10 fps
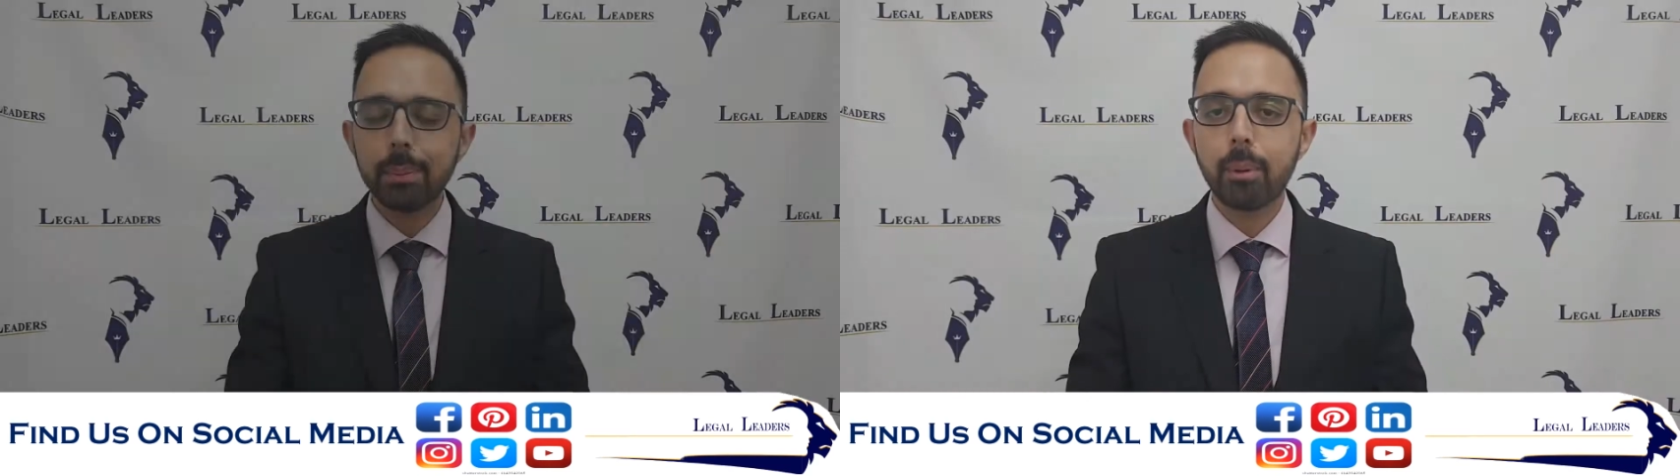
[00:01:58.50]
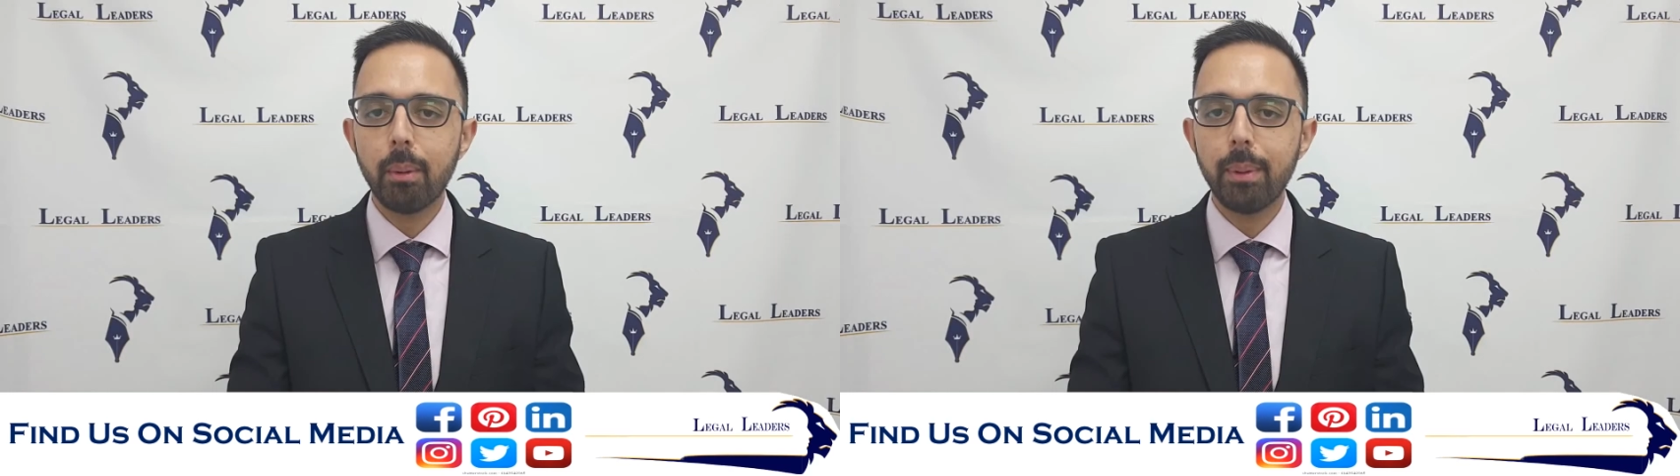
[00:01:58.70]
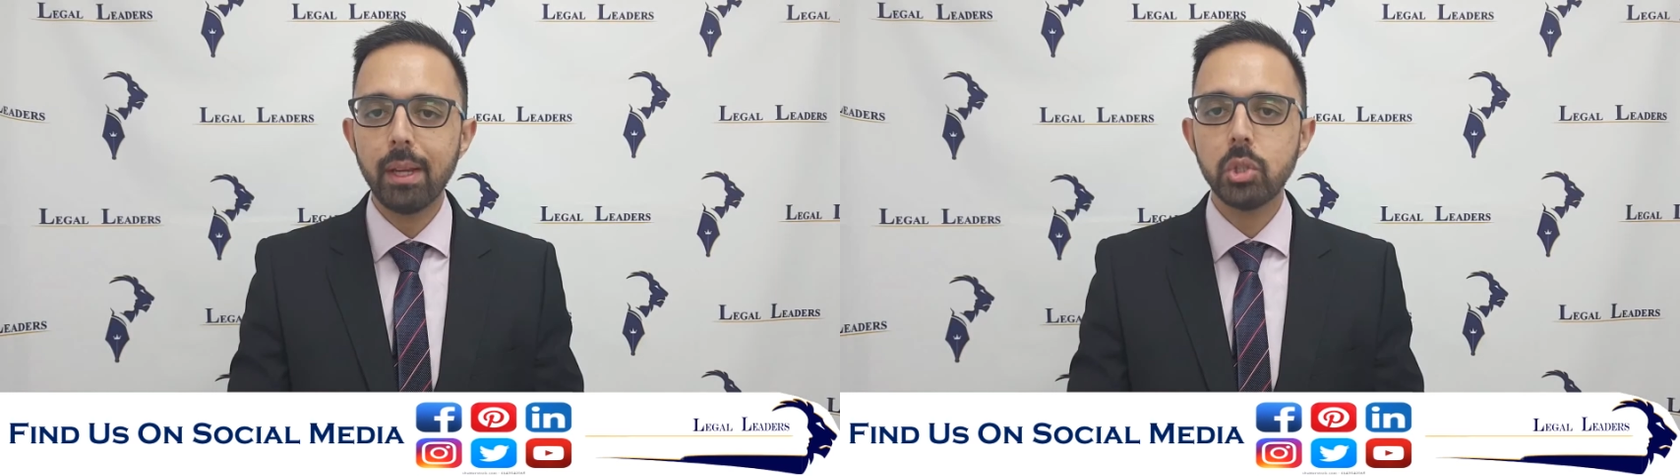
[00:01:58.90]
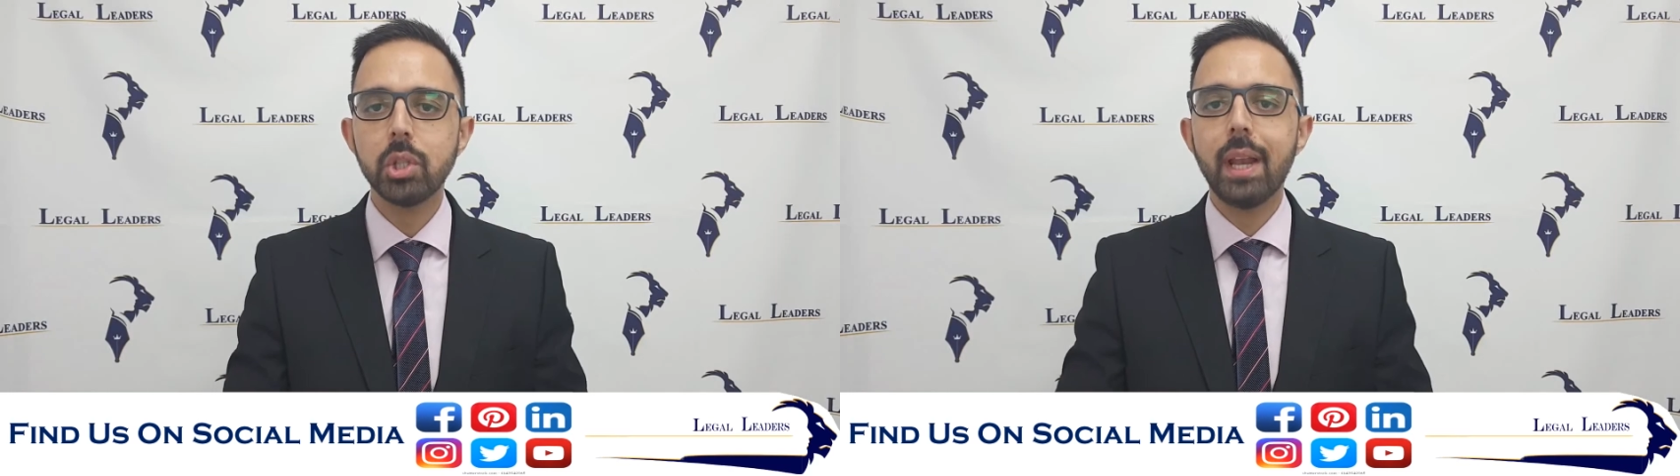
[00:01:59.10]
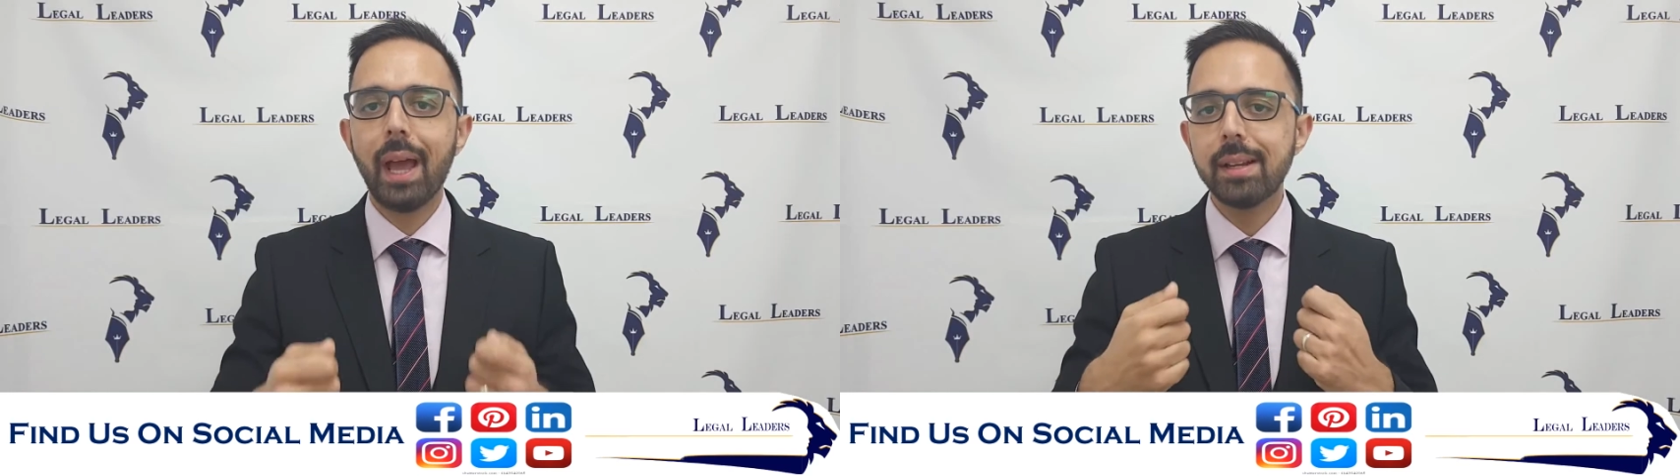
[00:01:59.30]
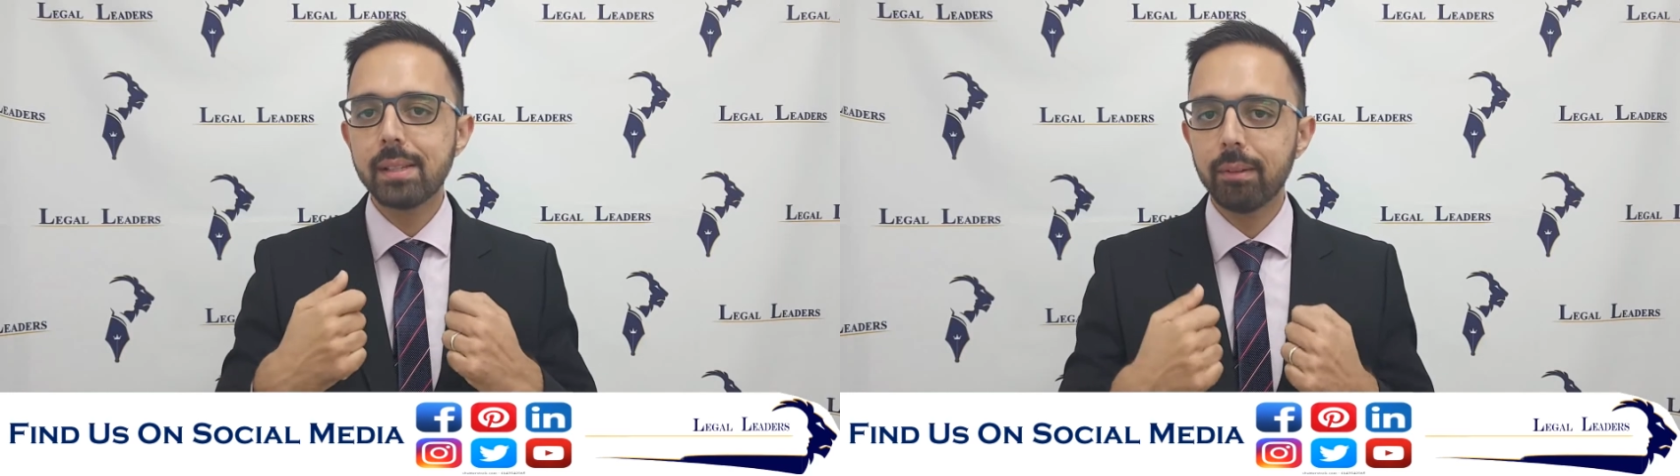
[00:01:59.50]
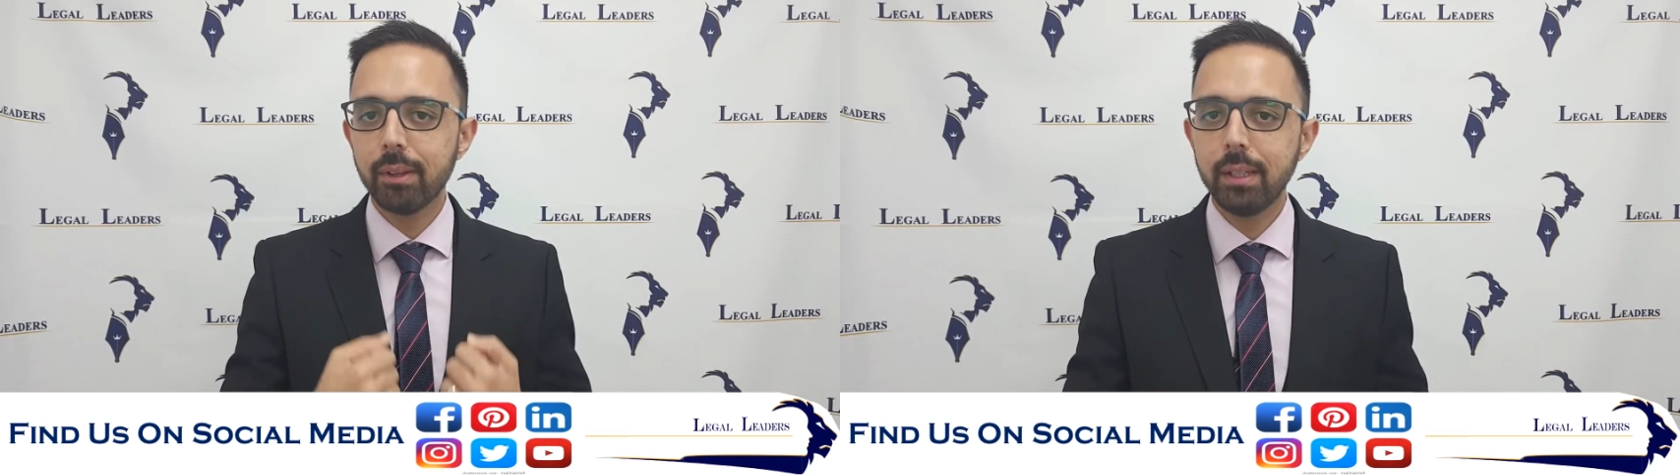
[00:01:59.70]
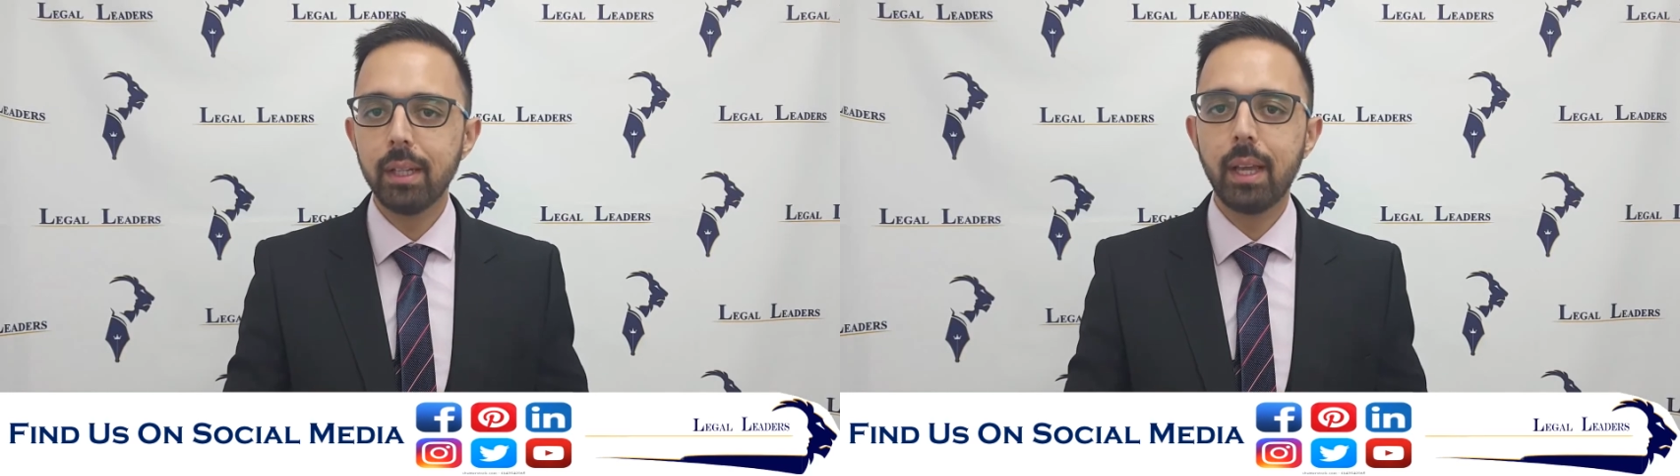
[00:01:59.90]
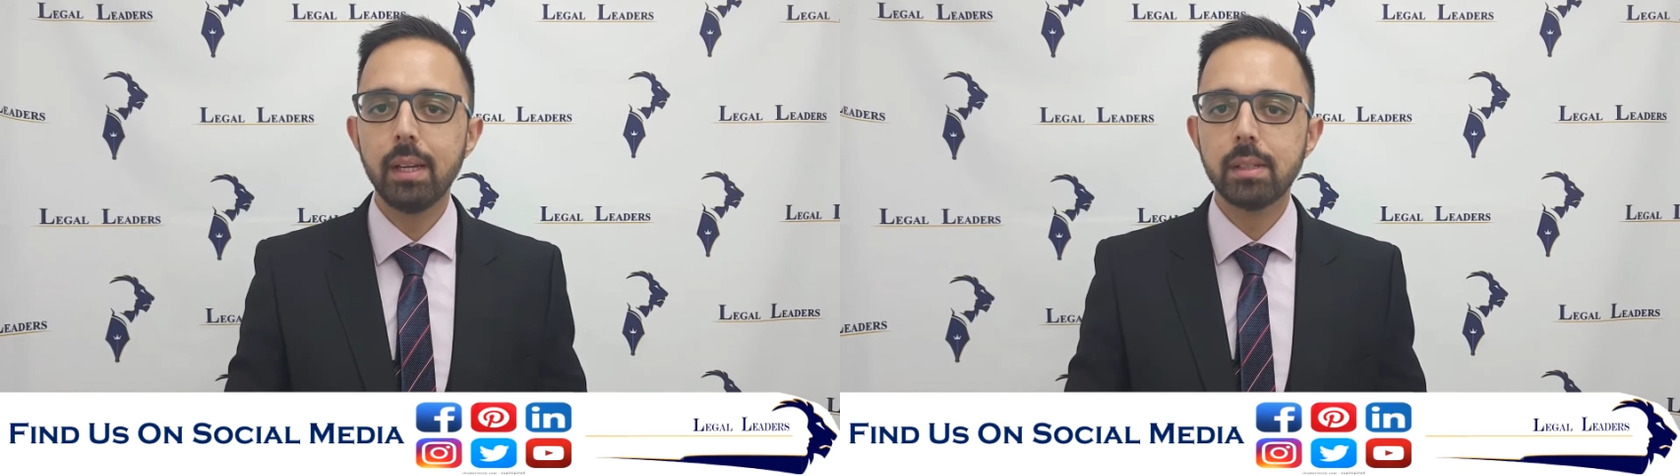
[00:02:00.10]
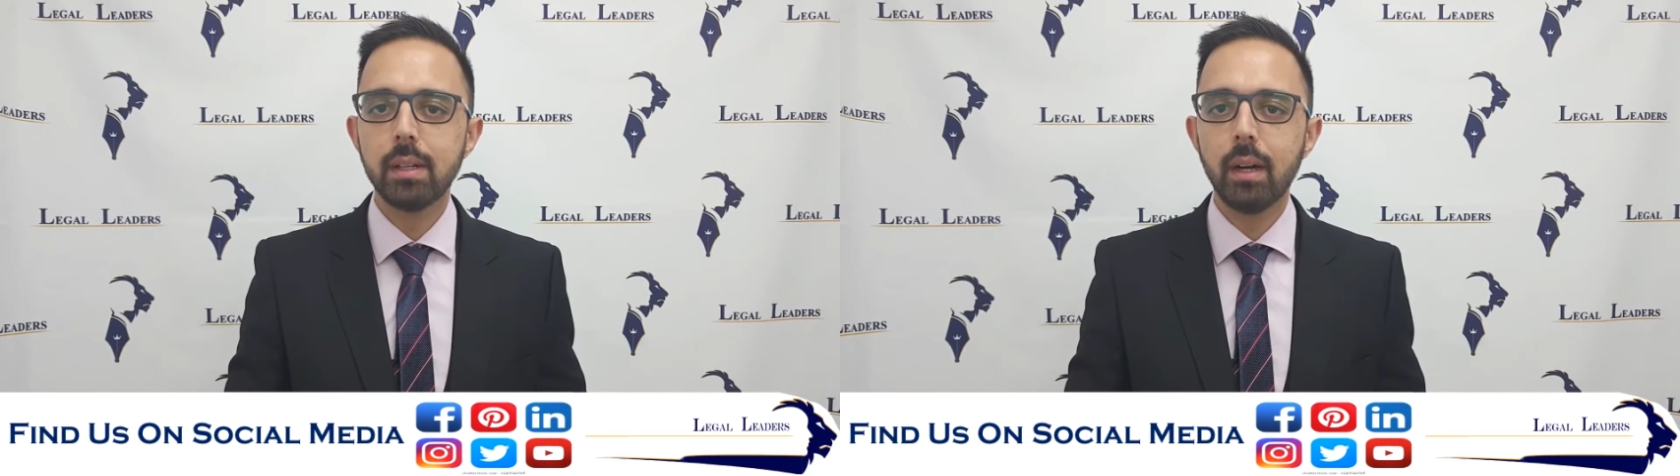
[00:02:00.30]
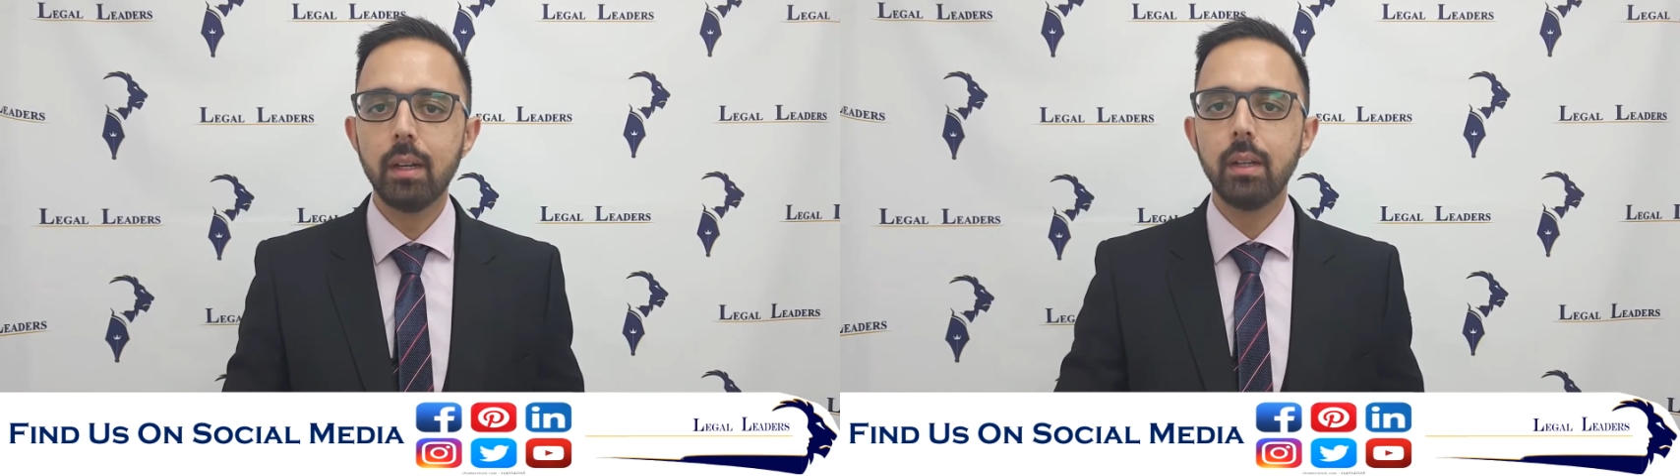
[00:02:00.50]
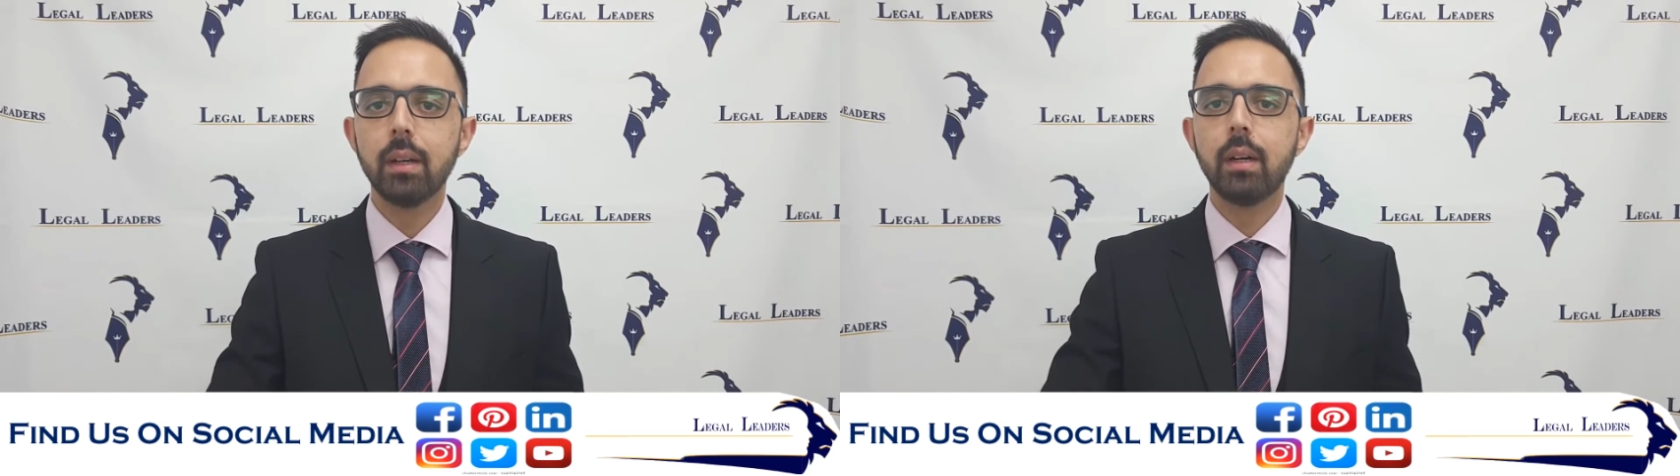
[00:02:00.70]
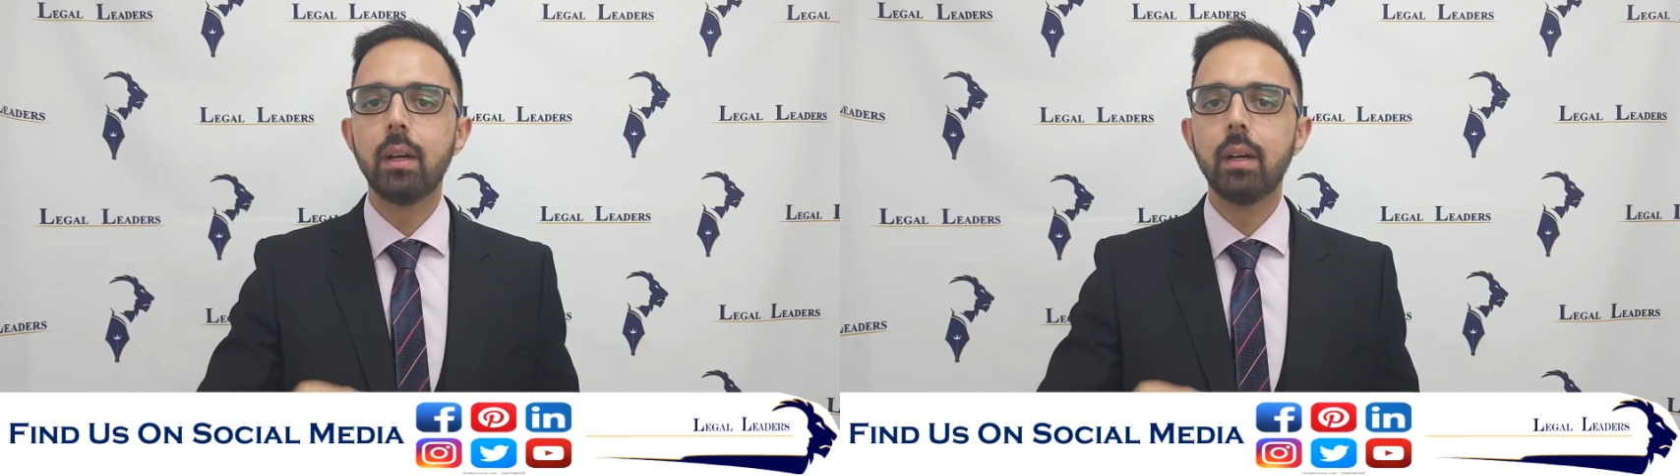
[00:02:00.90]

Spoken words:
probation, as I've indicated earlier,